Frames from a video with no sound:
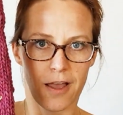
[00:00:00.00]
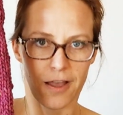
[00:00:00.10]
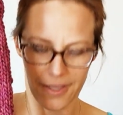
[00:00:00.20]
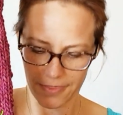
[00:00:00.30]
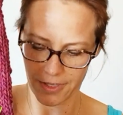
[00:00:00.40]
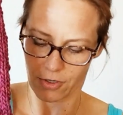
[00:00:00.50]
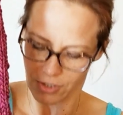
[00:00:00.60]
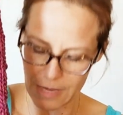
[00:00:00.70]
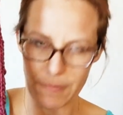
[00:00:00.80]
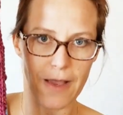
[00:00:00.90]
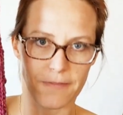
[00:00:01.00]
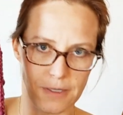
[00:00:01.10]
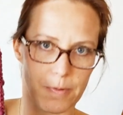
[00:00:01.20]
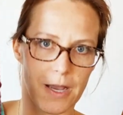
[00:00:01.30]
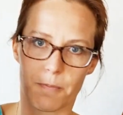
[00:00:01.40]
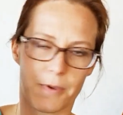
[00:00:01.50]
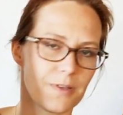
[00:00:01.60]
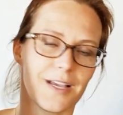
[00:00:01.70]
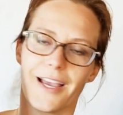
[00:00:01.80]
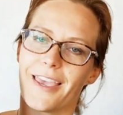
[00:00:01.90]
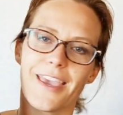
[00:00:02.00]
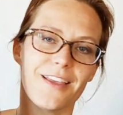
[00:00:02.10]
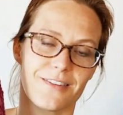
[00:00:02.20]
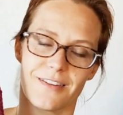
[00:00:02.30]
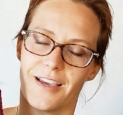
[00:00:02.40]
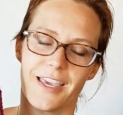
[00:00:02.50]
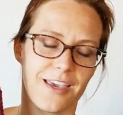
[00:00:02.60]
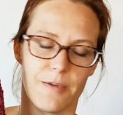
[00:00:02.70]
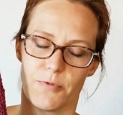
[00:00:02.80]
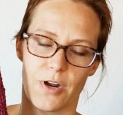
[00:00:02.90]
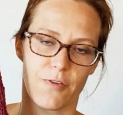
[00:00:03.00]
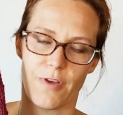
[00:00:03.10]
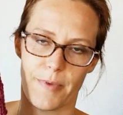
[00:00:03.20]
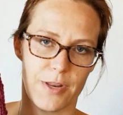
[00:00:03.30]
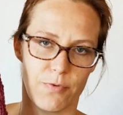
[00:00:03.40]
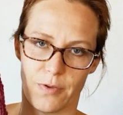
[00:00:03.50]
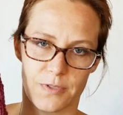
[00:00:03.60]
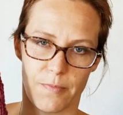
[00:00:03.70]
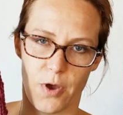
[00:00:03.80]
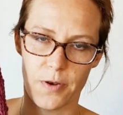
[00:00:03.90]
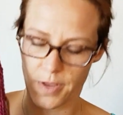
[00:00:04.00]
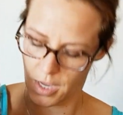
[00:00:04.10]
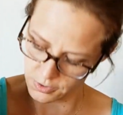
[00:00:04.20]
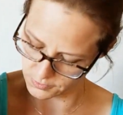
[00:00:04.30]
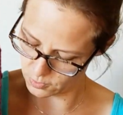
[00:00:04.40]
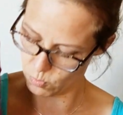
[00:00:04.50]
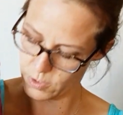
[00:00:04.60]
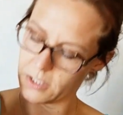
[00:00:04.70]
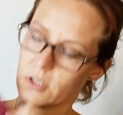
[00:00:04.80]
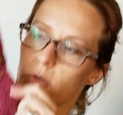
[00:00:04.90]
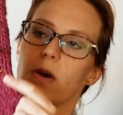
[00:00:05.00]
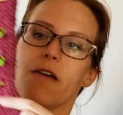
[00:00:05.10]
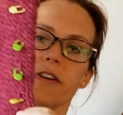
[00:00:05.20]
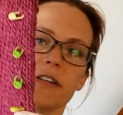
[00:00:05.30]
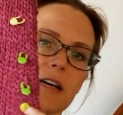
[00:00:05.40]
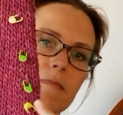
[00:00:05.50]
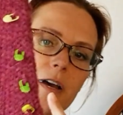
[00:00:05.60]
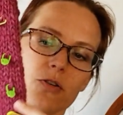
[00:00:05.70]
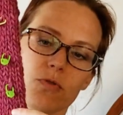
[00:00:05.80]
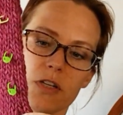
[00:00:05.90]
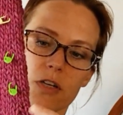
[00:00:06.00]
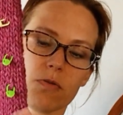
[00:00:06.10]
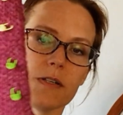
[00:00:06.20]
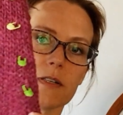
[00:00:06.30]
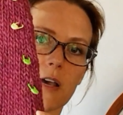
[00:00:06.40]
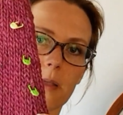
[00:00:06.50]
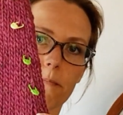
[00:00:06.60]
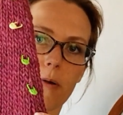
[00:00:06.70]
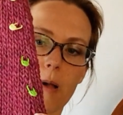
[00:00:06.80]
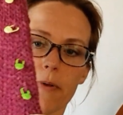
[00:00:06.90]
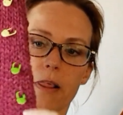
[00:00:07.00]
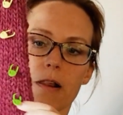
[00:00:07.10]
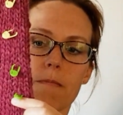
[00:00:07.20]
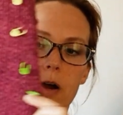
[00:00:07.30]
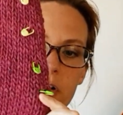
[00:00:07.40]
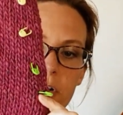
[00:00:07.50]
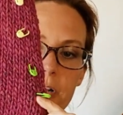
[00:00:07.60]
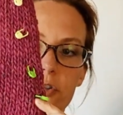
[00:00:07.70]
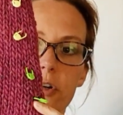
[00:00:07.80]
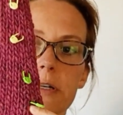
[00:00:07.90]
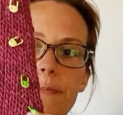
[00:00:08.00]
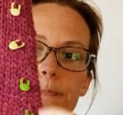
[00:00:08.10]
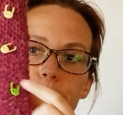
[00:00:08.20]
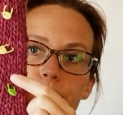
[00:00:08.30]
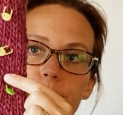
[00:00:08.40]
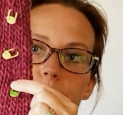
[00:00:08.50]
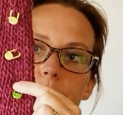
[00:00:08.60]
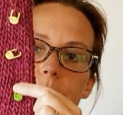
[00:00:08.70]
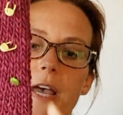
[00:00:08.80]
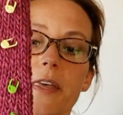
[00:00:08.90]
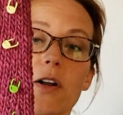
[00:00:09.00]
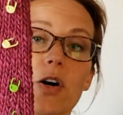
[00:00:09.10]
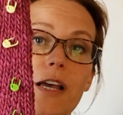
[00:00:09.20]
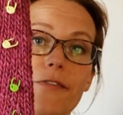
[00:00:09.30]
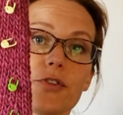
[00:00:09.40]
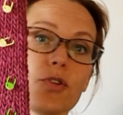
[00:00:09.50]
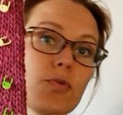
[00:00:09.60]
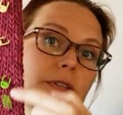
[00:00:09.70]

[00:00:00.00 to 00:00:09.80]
and then keep counting back, because I can't keep track of how many rounds I'm on. So what I do, every time I do a decrease, I plop a little marker into it, and then all I have to do is